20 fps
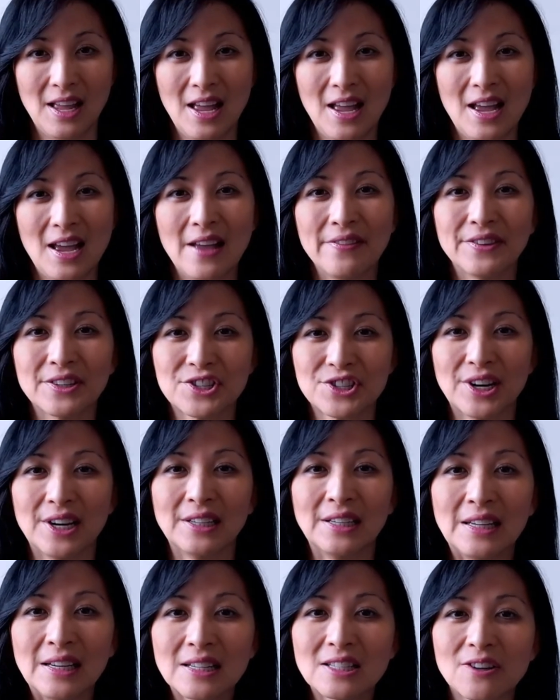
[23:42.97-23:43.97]
And the
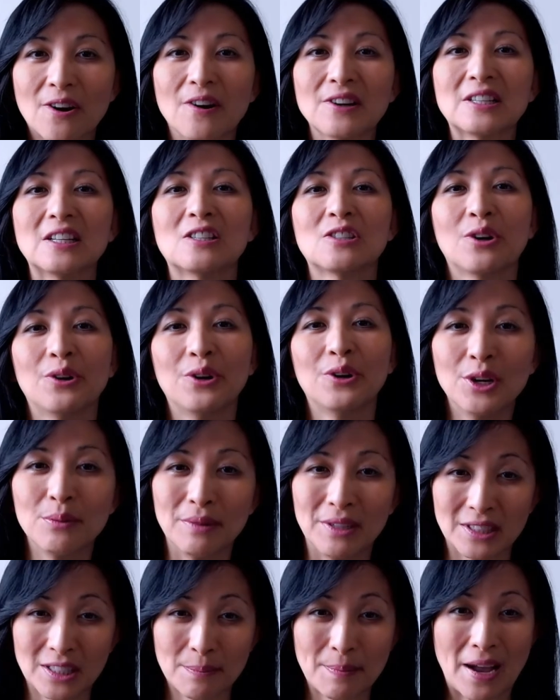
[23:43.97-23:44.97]
Chinese are
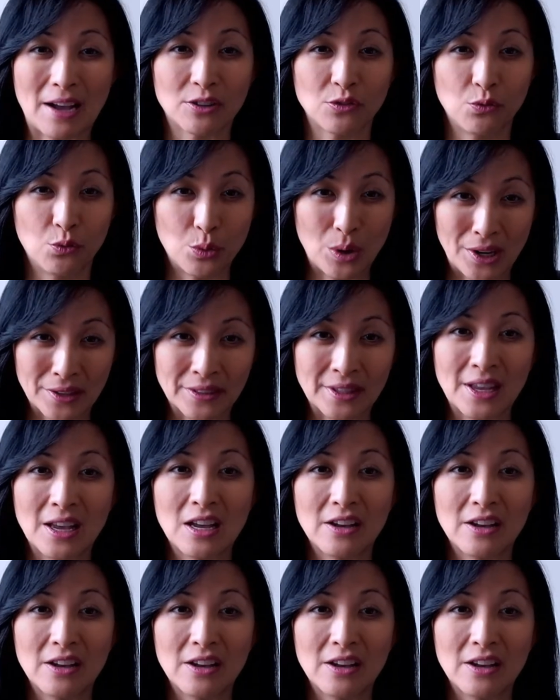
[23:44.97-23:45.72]
determined about one